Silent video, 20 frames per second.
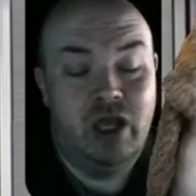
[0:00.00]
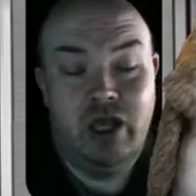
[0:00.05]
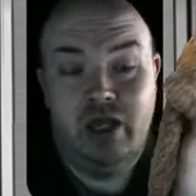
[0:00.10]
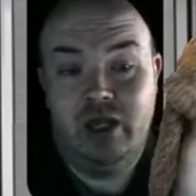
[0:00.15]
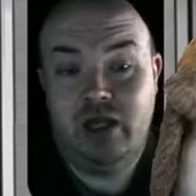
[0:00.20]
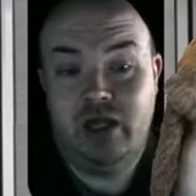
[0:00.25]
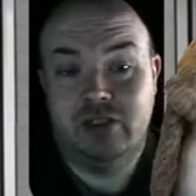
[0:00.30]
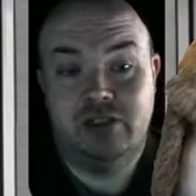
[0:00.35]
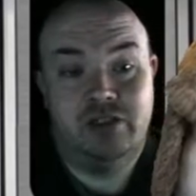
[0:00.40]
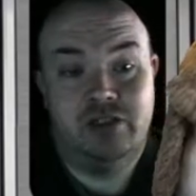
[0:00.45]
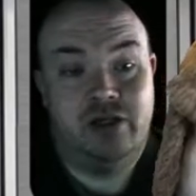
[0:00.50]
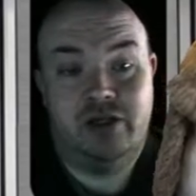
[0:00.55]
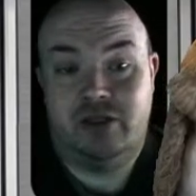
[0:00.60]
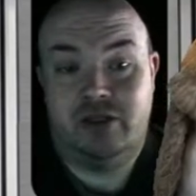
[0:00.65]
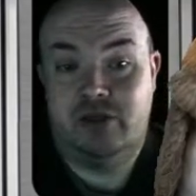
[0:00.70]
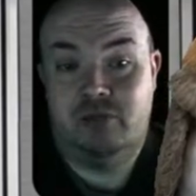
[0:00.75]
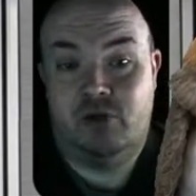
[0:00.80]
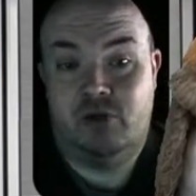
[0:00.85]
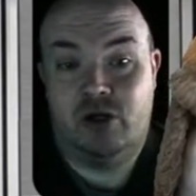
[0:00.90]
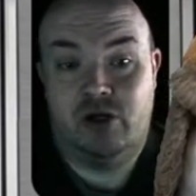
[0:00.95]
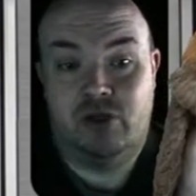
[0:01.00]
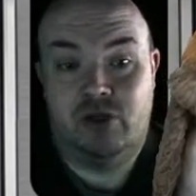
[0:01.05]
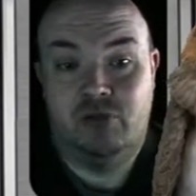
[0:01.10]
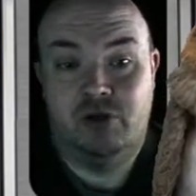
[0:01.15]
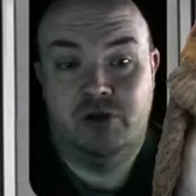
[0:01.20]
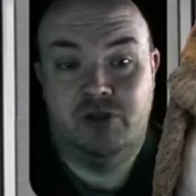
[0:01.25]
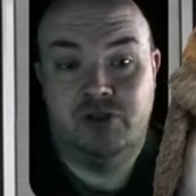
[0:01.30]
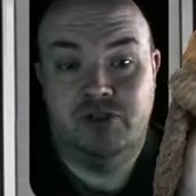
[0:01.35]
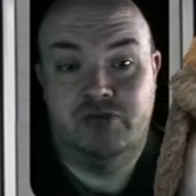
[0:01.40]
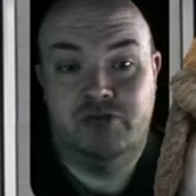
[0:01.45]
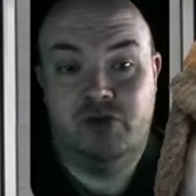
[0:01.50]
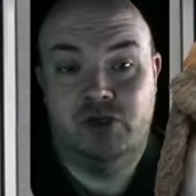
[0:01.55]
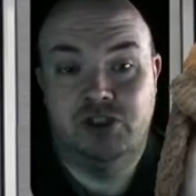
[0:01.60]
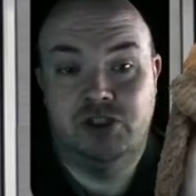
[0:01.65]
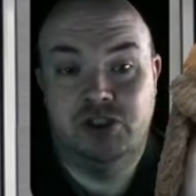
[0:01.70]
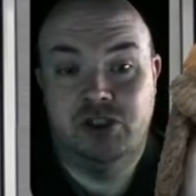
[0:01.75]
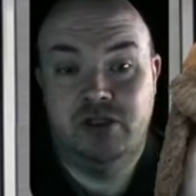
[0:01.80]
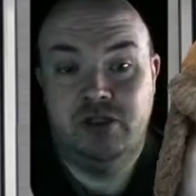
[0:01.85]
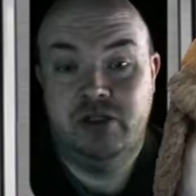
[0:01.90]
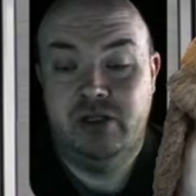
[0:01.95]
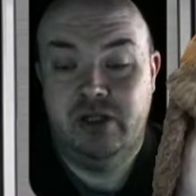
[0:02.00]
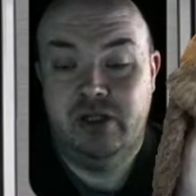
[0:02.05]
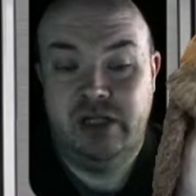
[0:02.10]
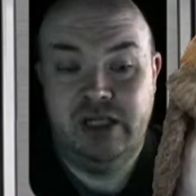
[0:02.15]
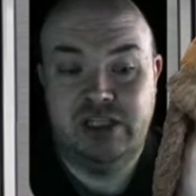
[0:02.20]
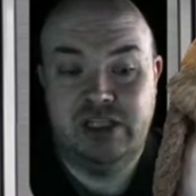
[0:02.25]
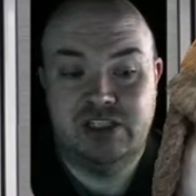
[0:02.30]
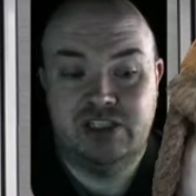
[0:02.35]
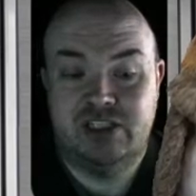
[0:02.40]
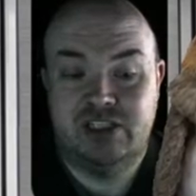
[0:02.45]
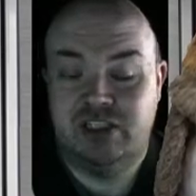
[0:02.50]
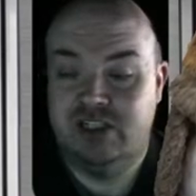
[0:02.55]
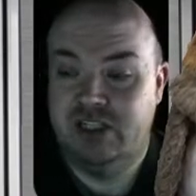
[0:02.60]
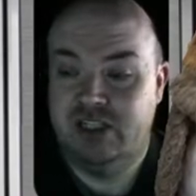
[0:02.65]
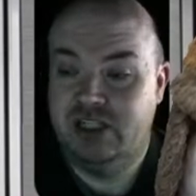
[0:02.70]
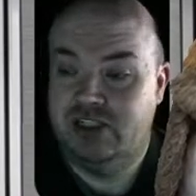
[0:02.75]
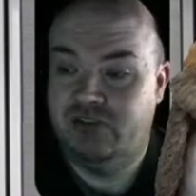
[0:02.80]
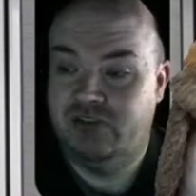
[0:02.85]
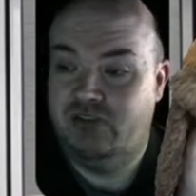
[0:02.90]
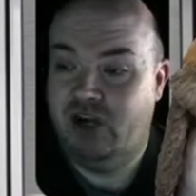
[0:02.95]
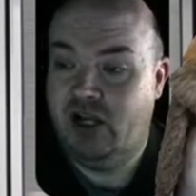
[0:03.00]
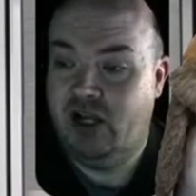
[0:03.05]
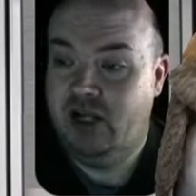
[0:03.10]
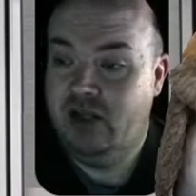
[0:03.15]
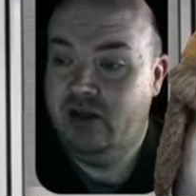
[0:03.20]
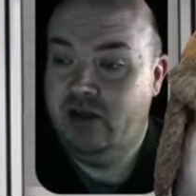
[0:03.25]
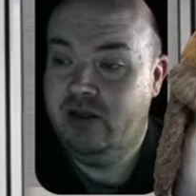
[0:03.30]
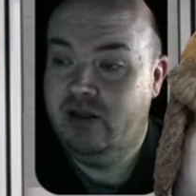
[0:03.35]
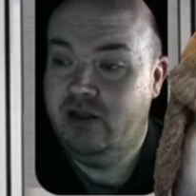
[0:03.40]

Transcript: Not to knock the Parker Brothers version, it's fine.